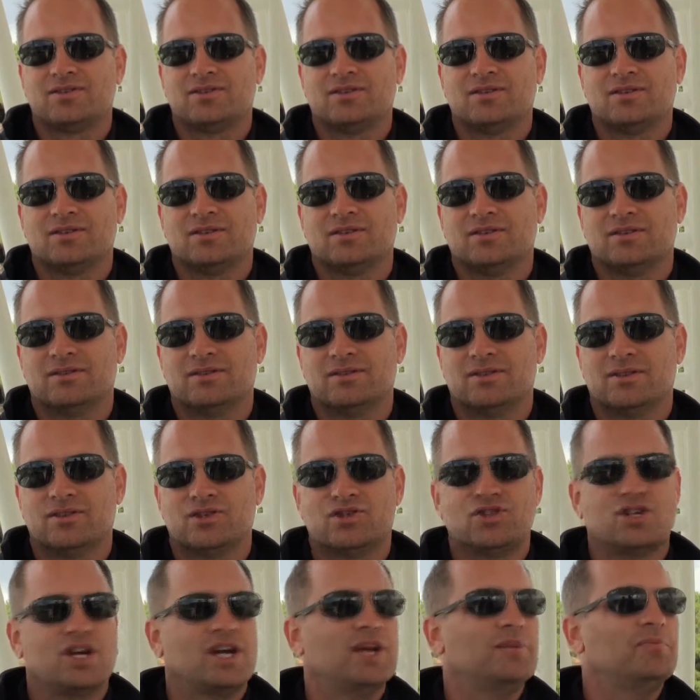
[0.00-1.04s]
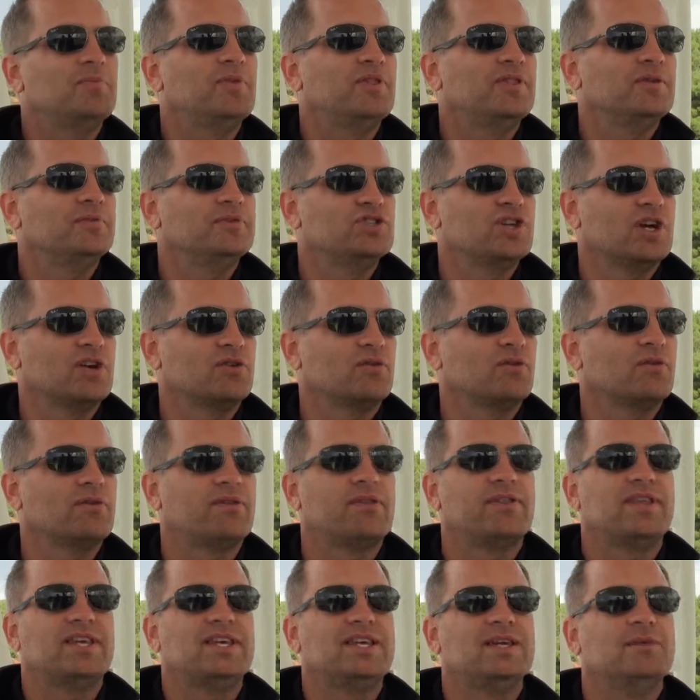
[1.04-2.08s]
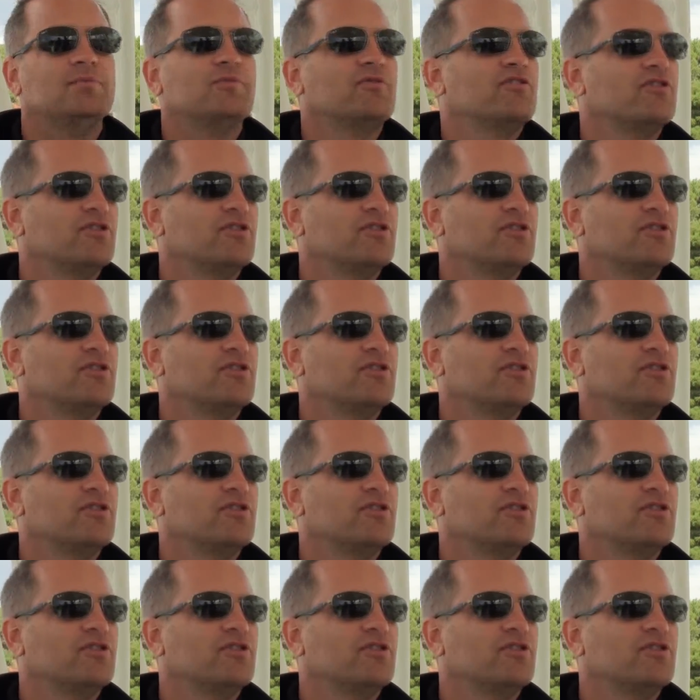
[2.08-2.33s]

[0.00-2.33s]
to shape the general theme for